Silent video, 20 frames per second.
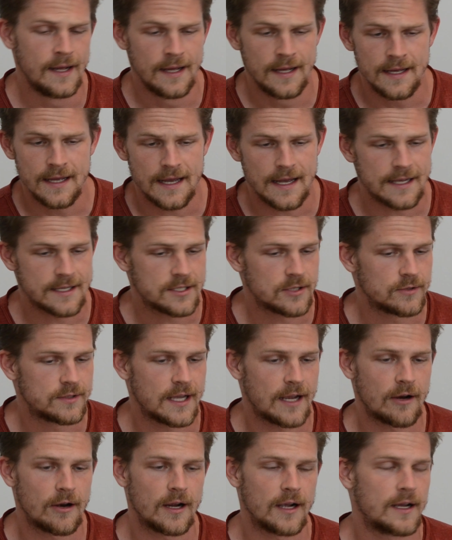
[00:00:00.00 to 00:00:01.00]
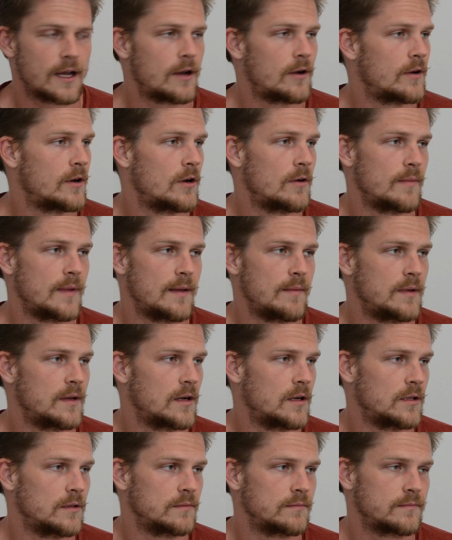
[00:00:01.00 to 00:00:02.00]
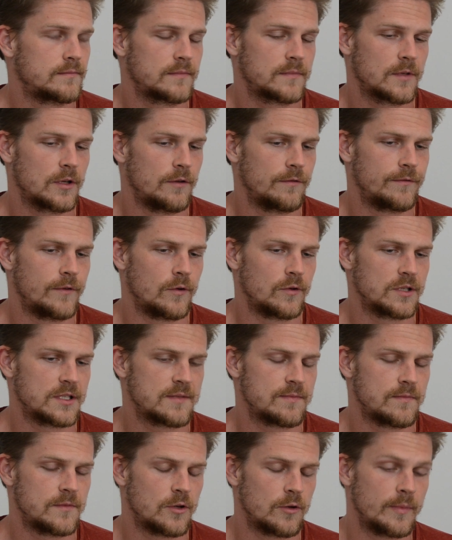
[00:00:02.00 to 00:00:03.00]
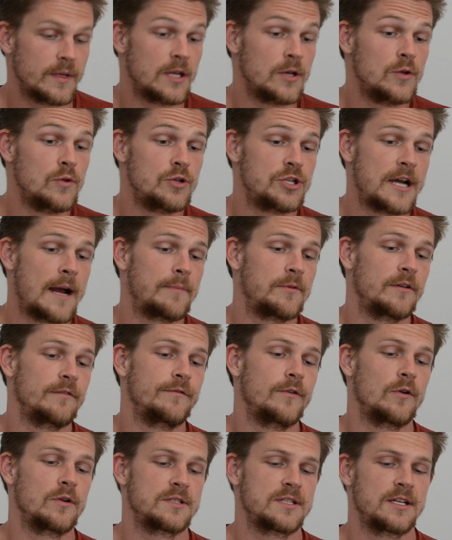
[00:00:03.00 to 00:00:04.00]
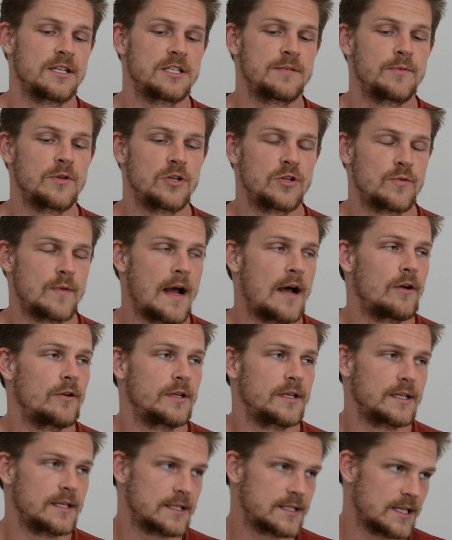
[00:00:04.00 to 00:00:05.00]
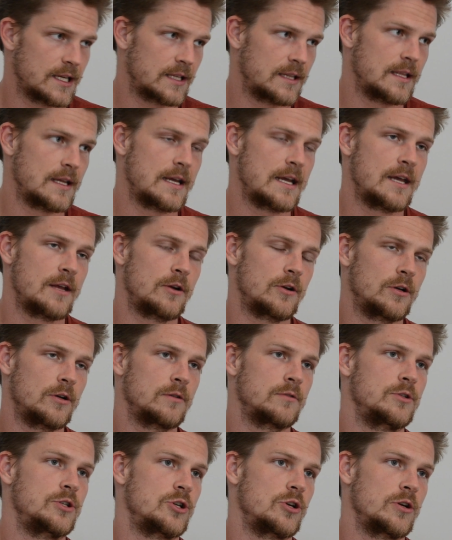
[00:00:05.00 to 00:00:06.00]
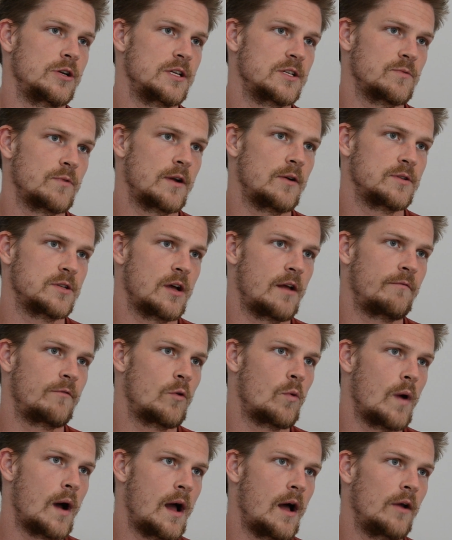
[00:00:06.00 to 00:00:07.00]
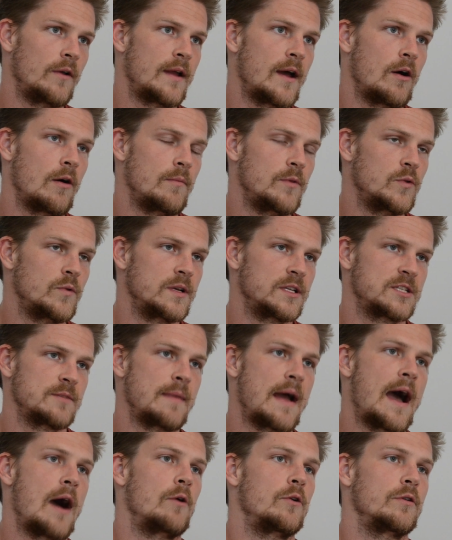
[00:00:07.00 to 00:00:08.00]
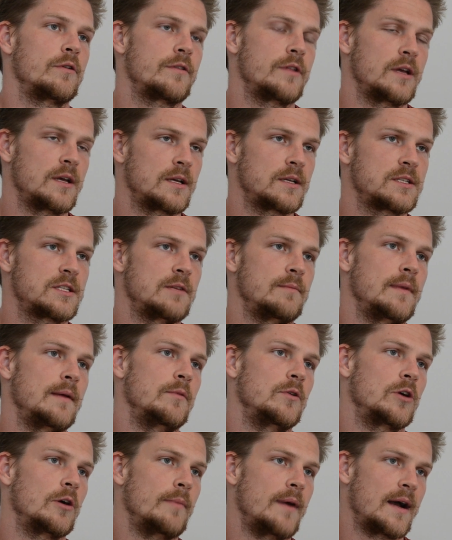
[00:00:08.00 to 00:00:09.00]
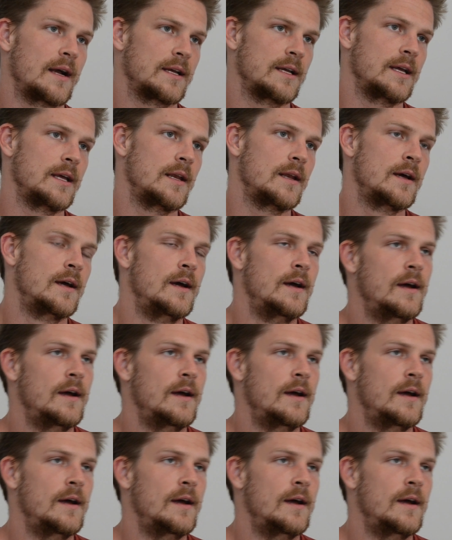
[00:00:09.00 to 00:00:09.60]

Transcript: esoteric i don't know maybe i'll i'll focus there'll be a new chapter focusing on spirituality it's mm-hmm. like the inner journey is what i was on for a while now i'm doing some outer things and mm-hmm. will go back in